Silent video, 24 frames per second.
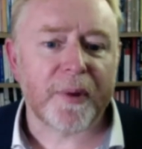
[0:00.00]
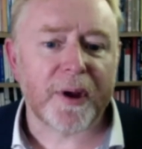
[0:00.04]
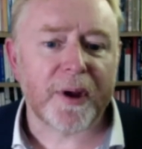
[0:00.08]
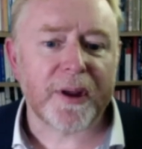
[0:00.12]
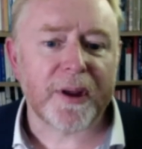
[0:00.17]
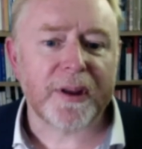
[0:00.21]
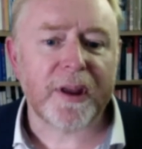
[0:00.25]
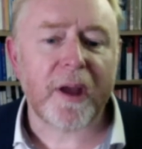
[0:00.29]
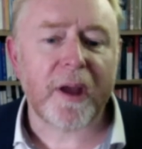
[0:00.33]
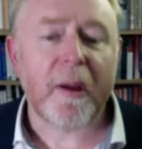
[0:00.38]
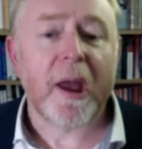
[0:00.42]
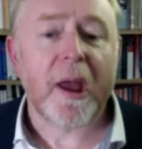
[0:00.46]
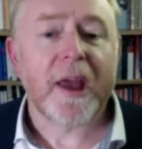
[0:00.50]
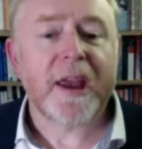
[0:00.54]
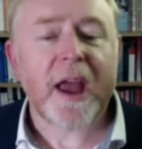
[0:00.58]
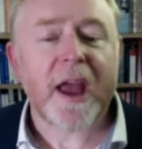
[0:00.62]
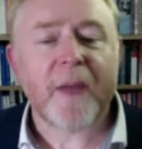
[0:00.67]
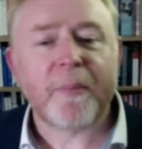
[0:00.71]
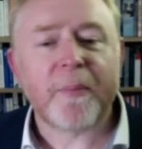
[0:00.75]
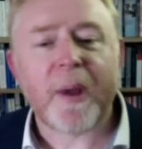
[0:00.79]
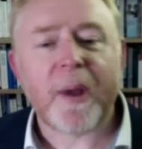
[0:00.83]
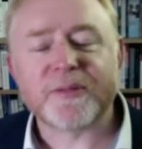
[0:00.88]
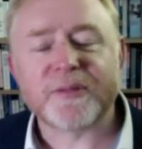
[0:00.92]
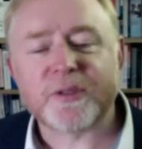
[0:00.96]
But
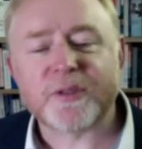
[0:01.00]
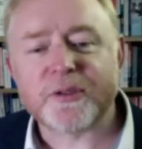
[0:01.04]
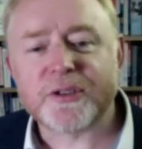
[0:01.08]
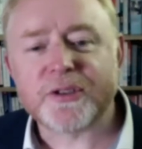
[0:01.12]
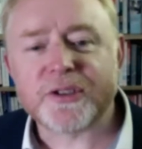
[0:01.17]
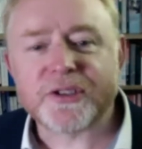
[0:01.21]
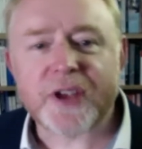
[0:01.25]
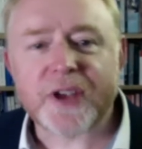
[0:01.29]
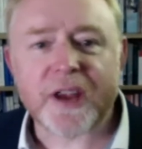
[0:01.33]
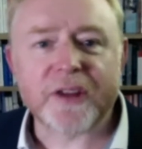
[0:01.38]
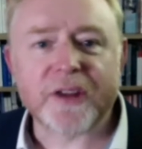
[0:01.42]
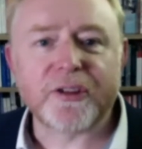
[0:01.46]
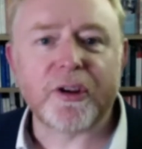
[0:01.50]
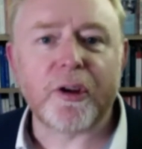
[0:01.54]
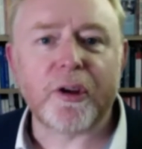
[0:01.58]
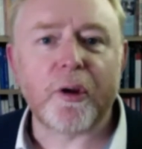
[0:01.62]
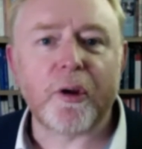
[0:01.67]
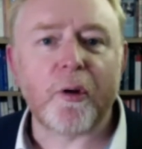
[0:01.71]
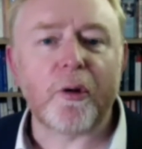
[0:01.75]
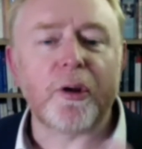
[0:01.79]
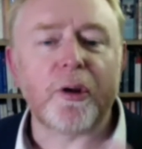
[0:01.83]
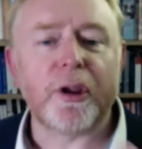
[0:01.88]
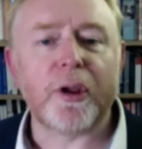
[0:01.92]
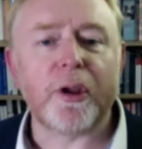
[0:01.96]
yeah, Peps, I was just saying, so
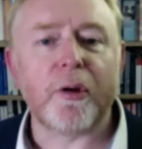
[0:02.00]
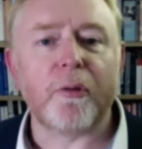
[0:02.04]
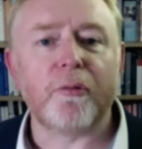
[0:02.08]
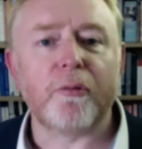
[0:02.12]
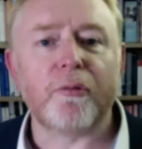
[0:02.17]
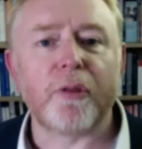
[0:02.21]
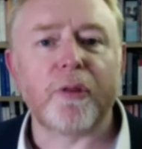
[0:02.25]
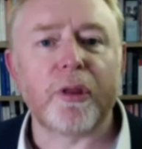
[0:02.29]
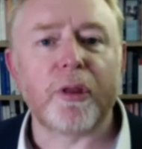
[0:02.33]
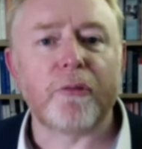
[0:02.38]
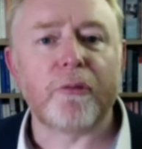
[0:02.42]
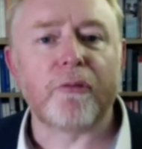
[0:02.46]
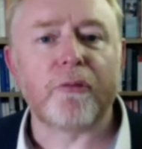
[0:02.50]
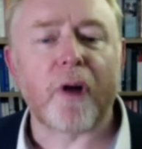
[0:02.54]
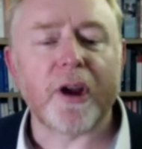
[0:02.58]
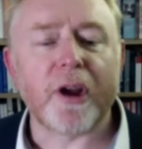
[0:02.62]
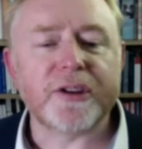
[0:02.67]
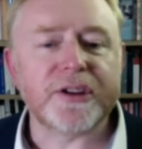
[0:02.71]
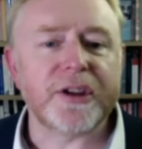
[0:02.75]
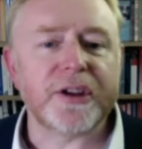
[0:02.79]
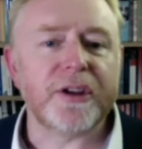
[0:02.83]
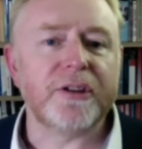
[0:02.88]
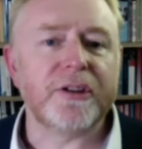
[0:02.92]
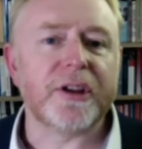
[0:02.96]
the
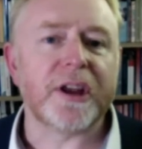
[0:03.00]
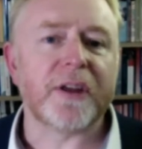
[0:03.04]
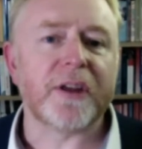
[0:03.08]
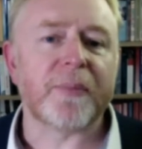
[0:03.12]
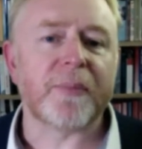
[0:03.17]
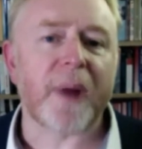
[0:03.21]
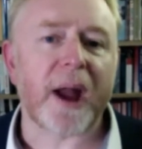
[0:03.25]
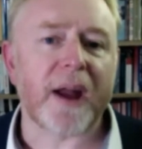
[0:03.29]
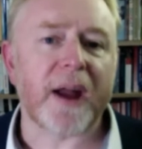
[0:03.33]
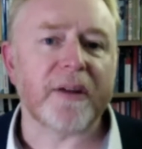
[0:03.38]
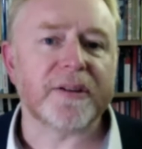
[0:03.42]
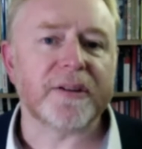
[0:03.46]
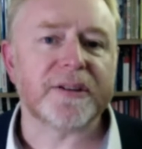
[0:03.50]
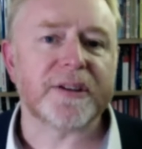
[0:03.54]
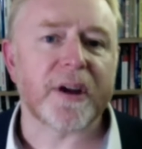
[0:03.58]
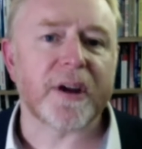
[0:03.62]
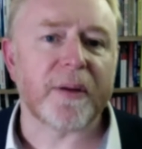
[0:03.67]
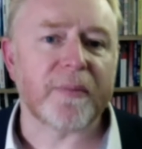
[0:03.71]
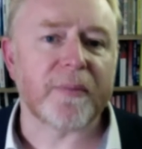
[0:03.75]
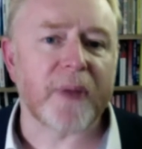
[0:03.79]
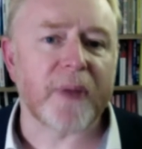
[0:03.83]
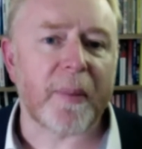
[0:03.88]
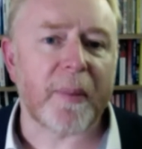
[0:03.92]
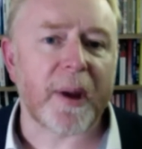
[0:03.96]
writing you did about
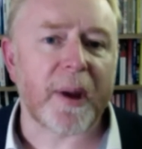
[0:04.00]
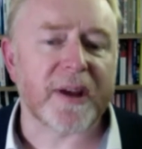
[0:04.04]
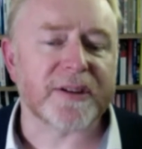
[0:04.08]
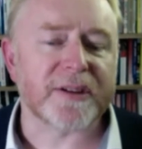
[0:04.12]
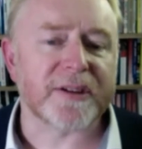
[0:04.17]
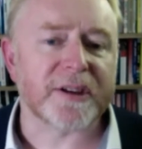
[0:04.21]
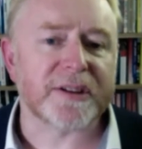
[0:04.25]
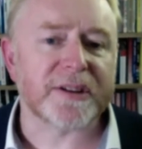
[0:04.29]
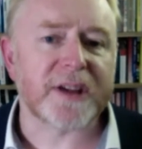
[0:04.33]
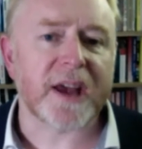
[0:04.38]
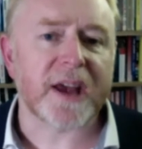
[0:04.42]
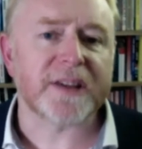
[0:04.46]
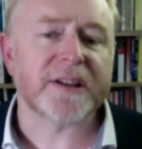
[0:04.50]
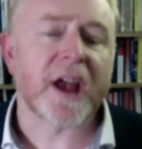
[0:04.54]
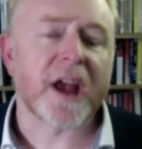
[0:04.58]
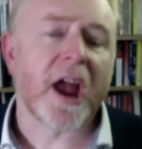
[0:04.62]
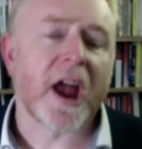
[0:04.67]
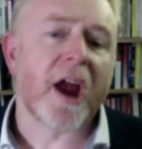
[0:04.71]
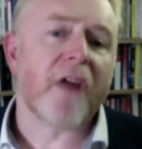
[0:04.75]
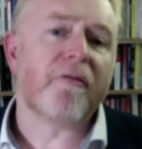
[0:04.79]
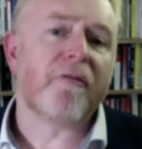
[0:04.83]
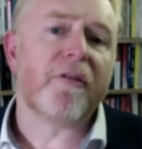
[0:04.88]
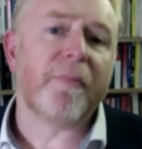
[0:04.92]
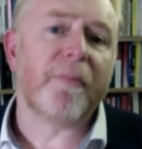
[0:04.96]
success
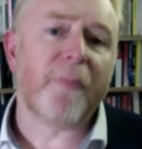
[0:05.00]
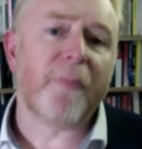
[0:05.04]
